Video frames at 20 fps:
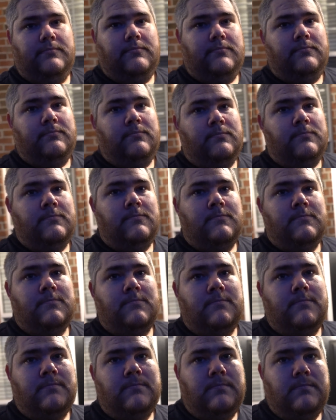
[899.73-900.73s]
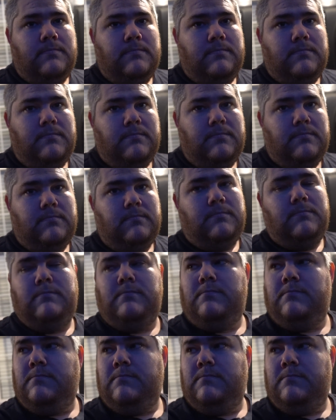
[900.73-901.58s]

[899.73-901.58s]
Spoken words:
(silence)